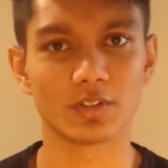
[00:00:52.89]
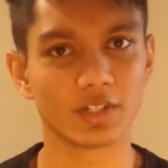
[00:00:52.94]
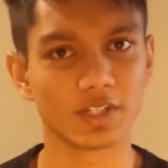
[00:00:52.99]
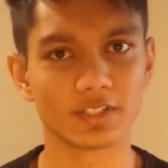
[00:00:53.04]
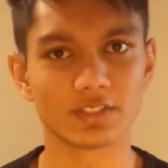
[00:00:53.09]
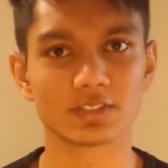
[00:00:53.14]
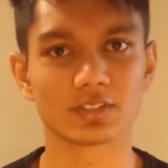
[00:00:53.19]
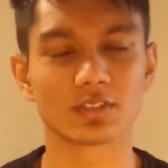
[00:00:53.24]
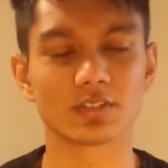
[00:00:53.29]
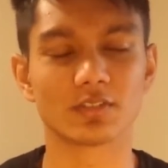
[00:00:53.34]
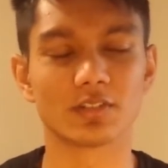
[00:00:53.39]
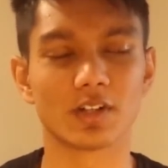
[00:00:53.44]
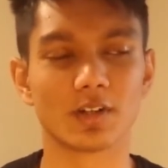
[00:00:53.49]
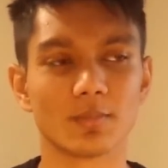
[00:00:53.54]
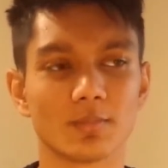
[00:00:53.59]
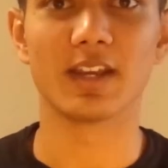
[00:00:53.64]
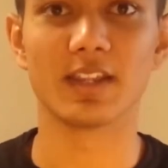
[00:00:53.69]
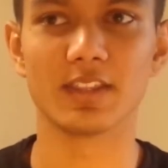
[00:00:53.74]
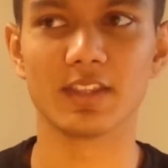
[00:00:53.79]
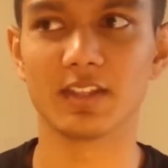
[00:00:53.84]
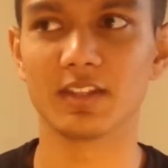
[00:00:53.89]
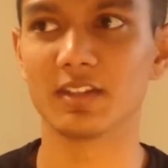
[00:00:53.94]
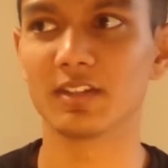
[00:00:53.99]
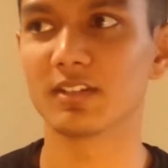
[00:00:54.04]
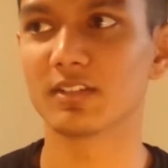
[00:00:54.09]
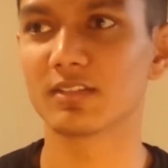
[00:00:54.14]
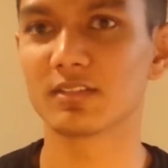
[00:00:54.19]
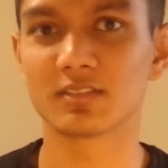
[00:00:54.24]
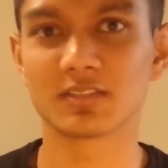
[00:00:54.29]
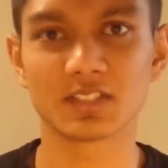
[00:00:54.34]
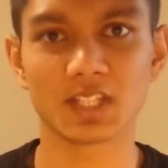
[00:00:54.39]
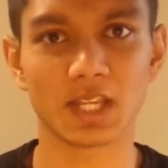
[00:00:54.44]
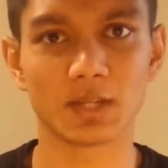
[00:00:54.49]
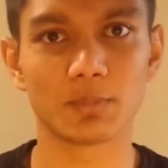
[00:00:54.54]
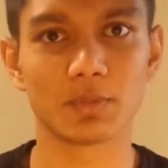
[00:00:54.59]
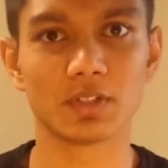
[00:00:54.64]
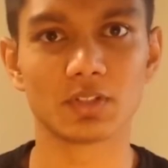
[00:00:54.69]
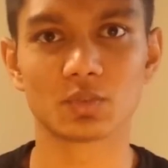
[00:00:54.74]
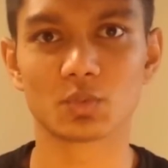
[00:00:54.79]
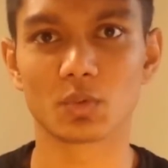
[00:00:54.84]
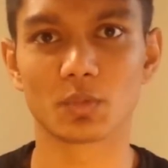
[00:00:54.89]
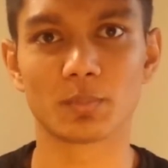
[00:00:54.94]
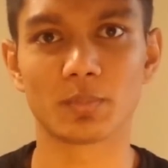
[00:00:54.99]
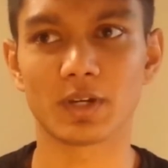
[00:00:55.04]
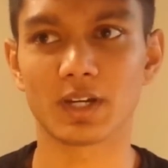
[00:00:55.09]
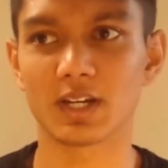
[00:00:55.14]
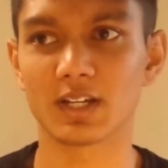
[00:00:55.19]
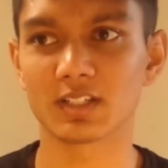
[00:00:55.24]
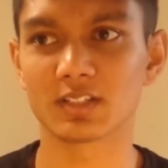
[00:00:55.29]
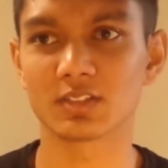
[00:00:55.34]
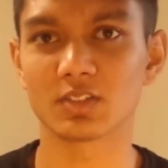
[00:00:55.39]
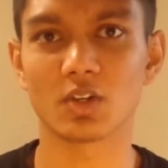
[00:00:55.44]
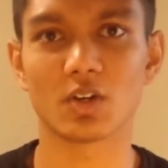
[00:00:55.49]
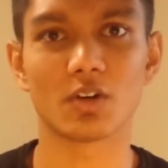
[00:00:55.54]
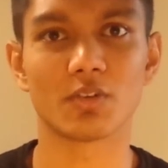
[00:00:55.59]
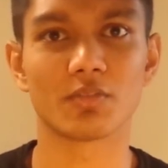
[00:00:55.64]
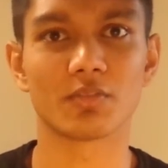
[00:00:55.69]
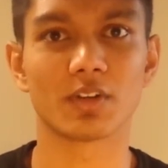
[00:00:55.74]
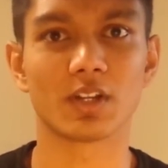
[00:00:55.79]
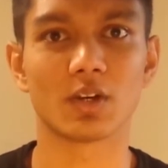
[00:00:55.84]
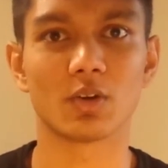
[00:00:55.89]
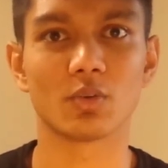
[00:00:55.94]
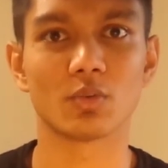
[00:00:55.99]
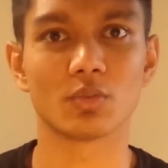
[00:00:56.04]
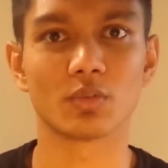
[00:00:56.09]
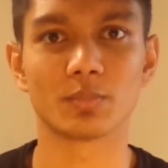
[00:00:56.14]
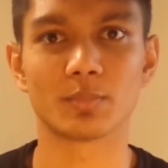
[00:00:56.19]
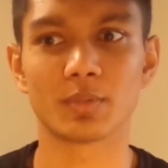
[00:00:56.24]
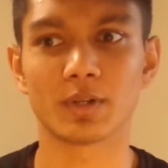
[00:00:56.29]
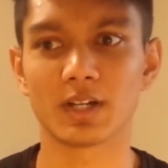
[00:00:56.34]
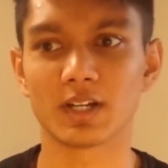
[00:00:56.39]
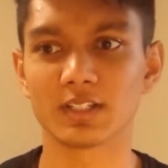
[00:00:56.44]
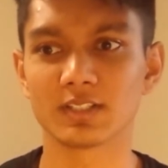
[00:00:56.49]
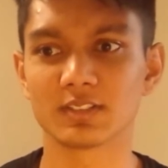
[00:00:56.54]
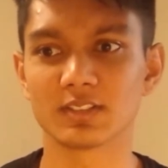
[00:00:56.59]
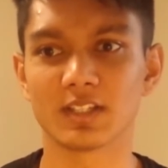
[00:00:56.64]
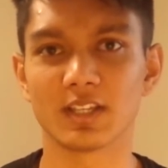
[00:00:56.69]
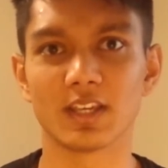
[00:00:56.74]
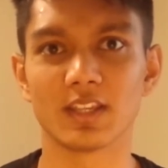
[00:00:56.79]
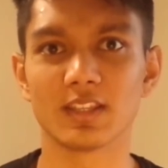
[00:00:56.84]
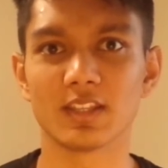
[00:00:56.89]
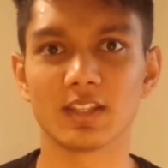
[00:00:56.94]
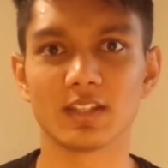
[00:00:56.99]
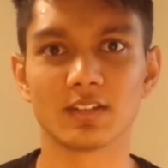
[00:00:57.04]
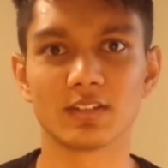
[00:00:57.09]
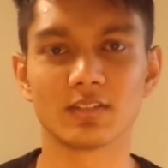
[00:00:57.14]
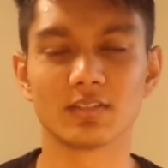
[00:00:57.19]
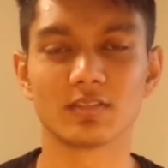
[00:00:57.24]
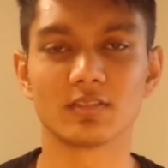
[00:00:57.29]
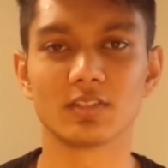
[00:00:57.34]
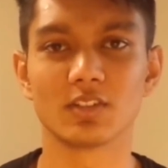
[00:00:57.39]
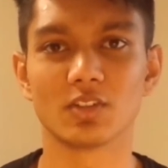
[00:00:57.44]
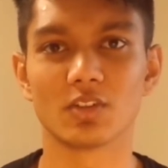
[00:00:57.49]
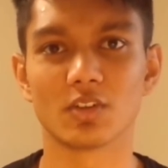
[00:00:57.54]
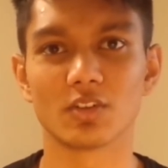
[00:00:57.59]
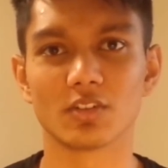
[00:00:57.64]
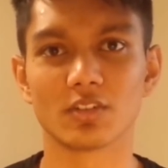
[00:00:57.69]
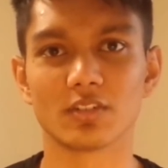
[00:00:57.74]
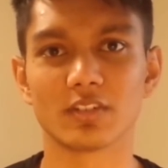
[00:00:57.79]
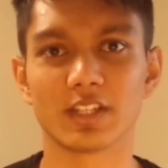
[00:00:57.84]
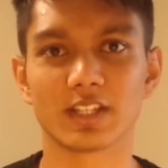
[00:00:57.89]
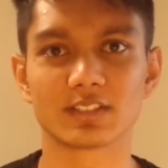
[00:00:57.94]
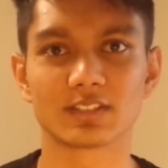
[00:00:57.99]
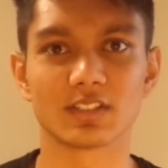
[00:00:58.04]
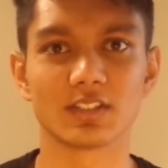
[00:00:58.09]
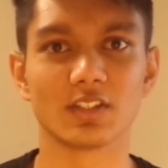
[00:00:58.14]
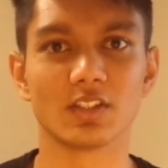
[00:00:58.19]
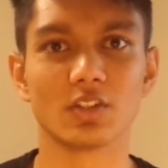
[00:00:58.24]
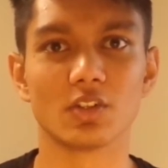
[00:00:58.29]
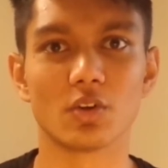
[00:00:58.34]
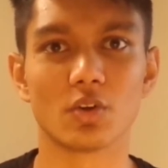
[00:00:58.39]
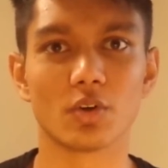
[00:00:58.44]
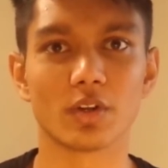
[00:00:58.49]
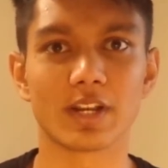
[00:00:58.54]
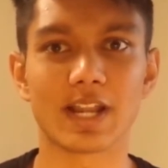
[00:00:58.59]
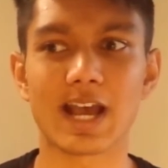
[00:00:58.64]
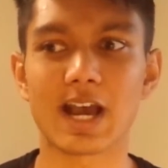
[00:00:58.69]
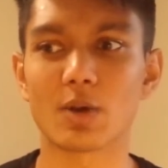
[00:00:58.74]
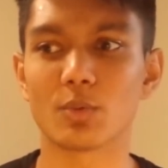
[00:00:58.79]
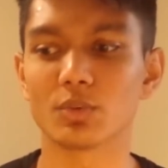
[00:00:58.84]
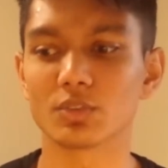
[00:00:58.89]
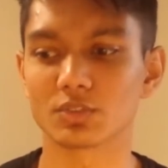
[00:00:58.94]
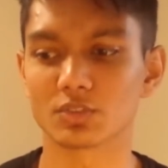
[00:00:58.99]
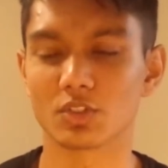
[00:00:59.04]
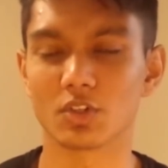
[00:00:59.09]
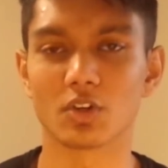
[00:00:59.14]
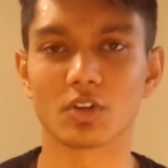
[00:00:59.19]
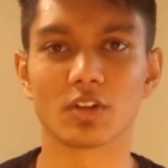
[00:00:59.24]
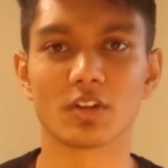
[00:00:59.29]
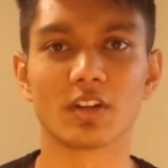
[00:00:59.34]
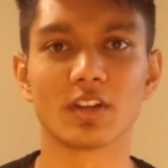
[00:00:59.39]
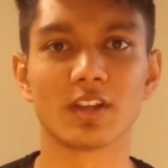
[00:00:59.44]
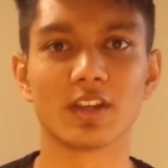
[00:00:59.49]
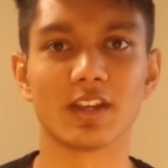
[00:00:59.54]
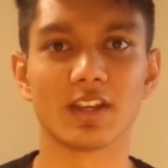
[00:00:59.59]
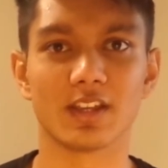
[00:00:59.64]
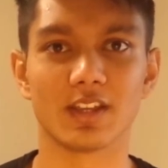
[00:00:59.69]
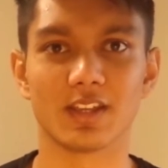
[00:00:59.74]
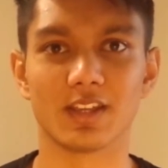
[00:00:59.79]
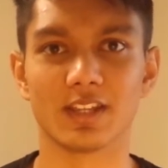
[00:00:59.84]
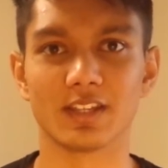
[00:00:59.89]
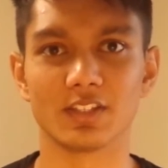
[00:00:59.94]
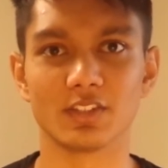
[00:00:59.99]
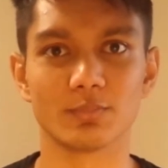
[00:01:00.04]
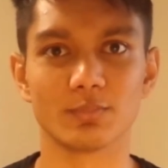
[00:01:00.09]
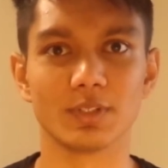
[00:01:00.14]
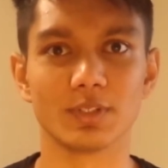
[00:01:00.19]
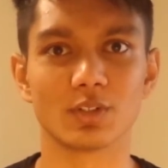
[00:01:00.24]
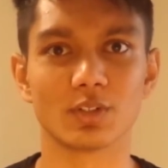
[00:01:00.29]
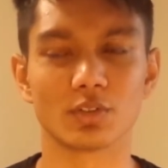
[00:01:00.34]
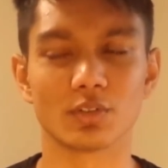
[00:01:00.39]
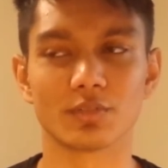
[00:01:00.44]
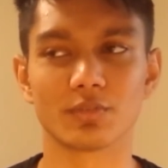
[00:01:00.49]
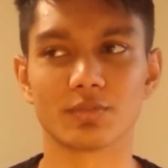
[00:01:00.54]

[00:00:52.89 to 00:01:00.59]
Instagram. And then 10 minutes would pass, half an hour would pass, and then, you know, next thing you know, an hour's gone and you've been on your